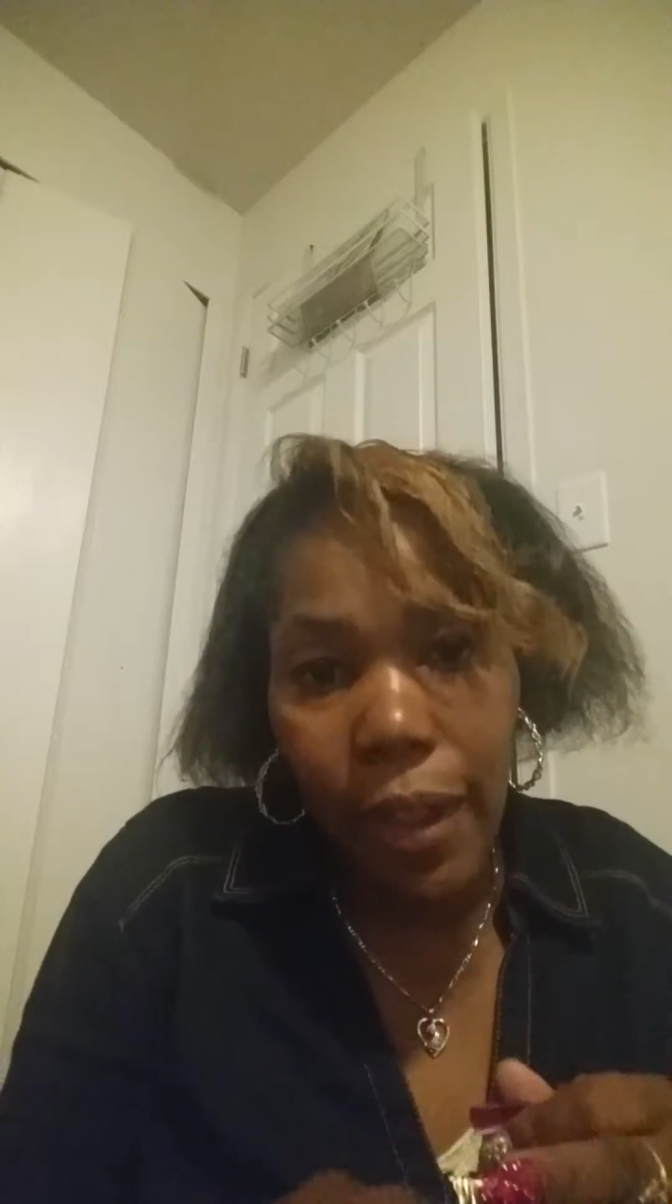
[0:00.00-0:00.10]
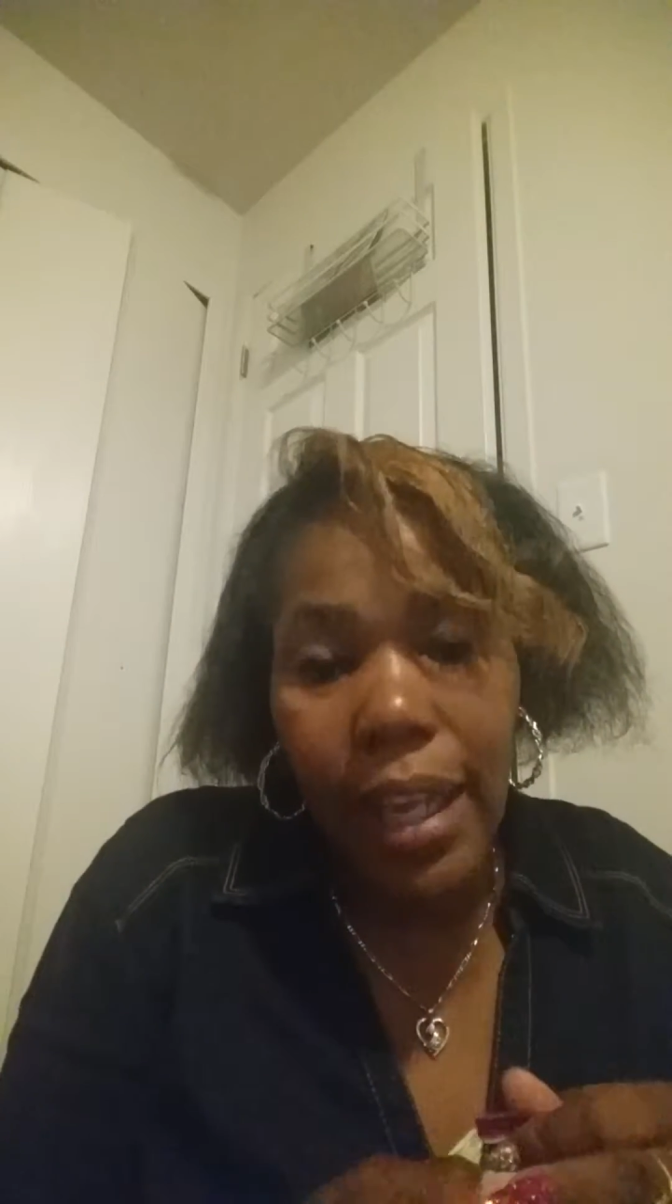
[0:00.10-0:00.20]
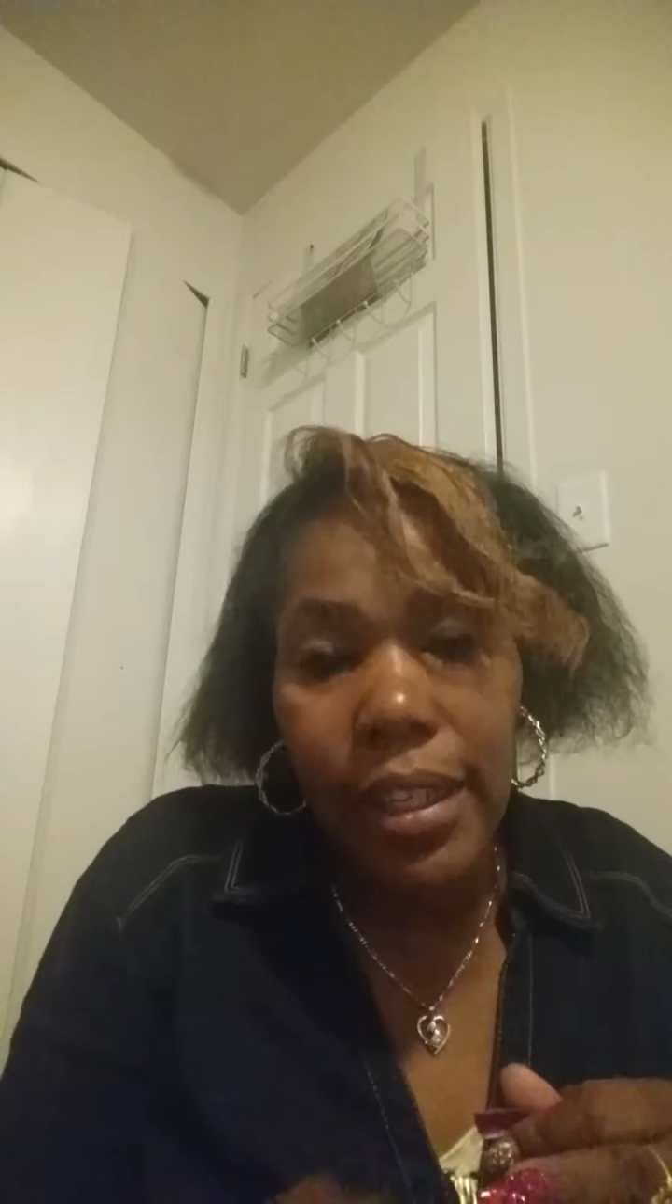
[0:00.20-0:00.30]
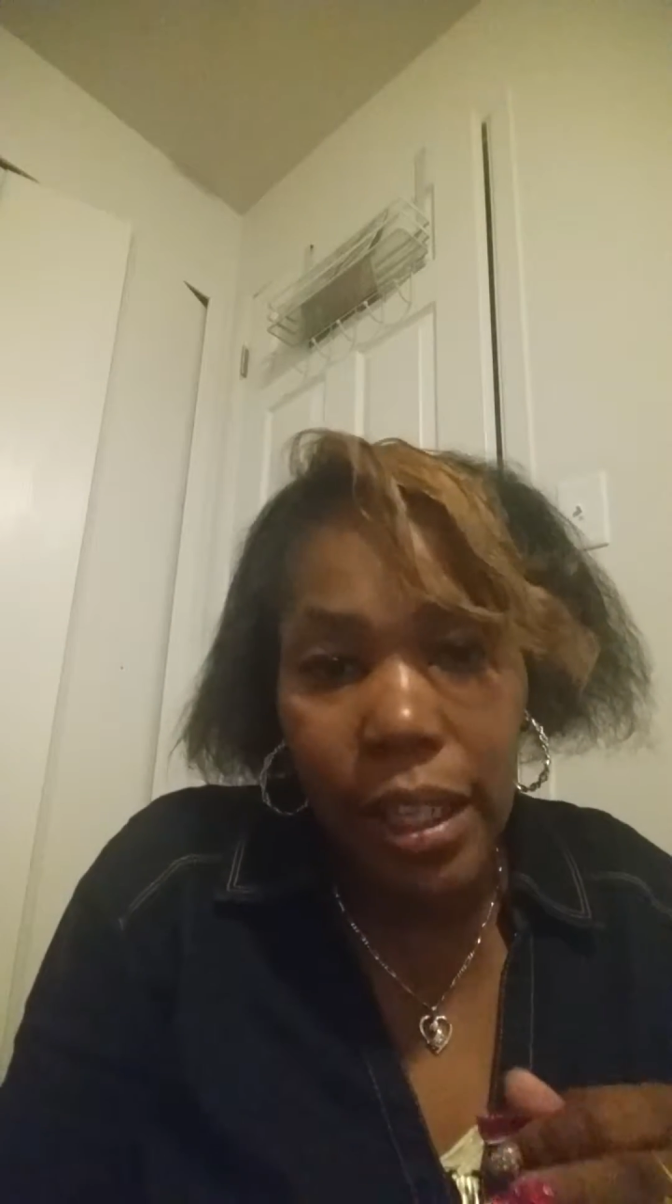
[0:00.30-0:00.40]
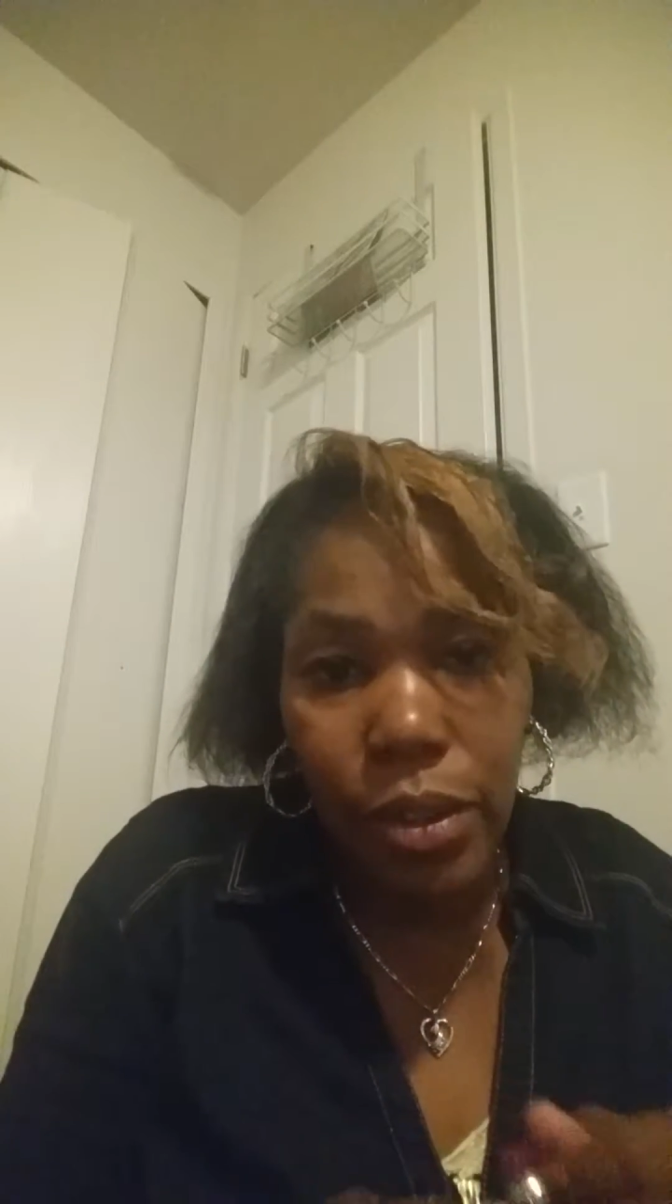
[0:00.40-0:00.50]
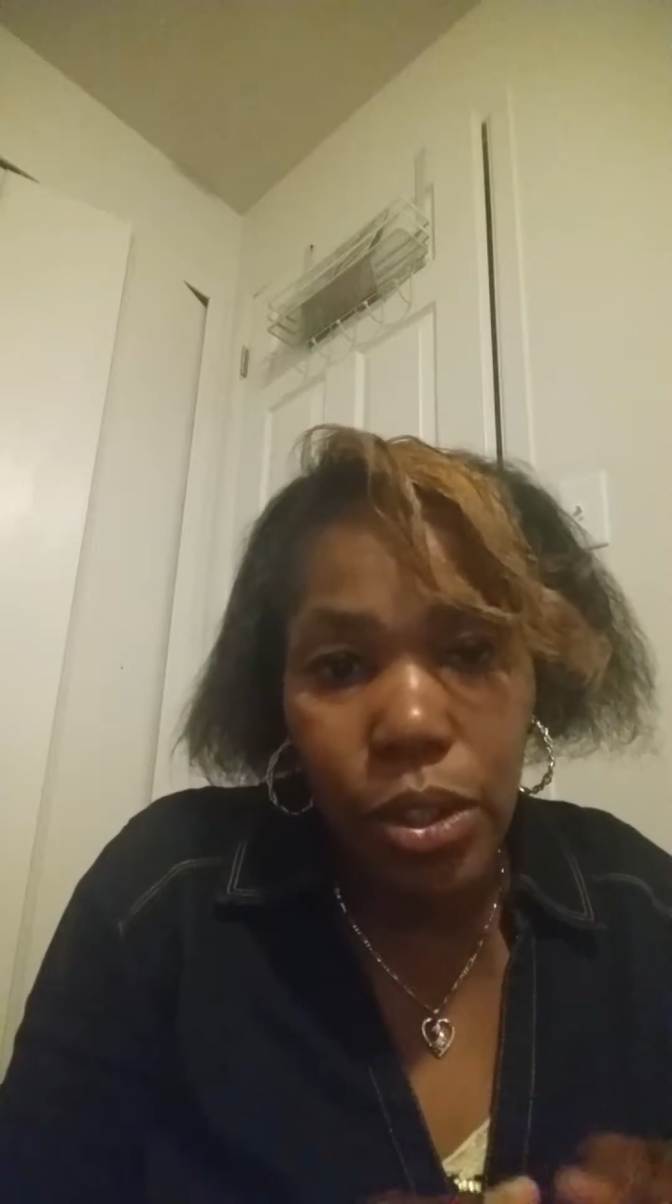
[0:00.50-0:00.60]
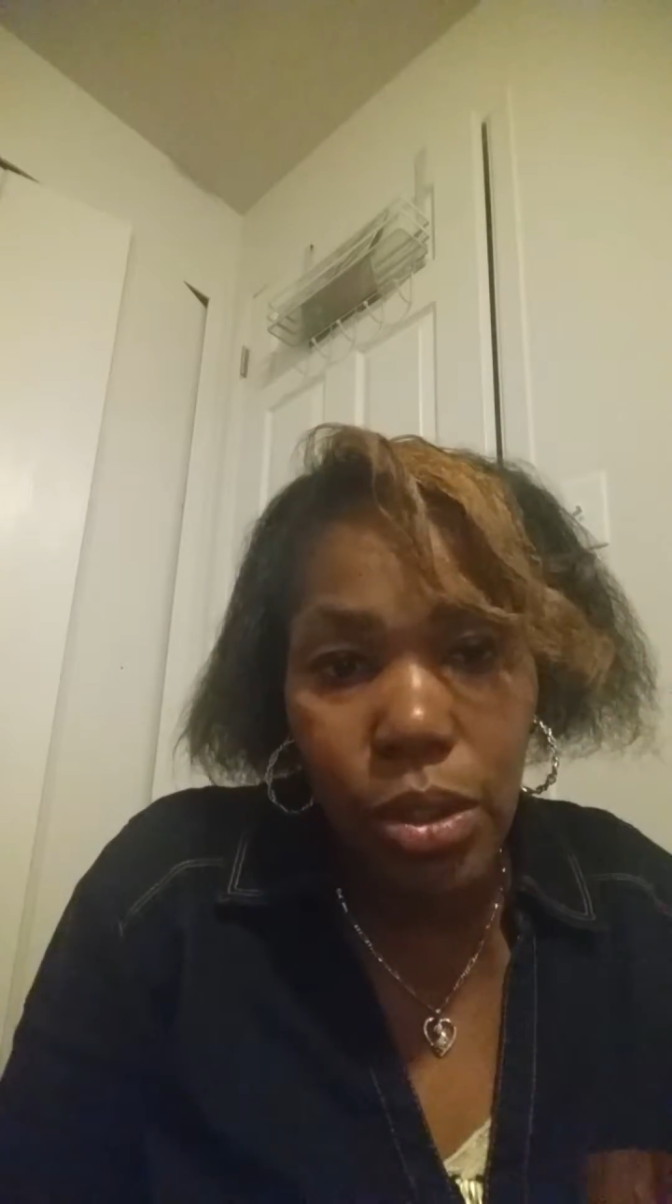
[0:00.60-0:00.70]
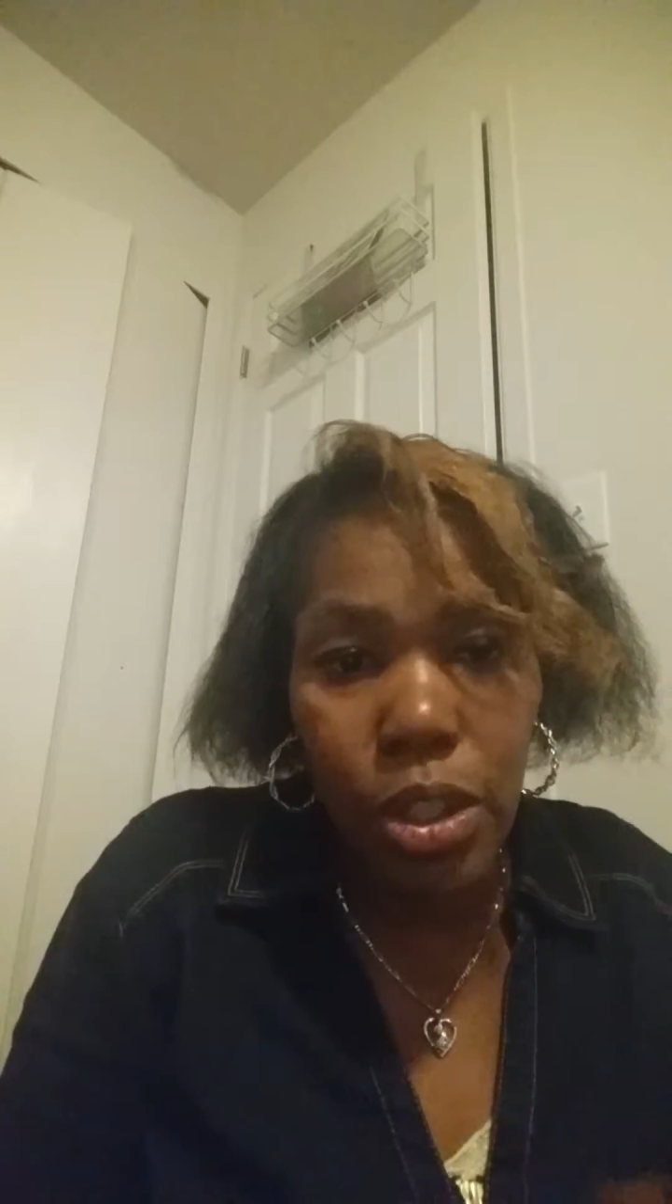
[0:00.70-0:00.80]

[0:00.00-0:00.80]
that down too,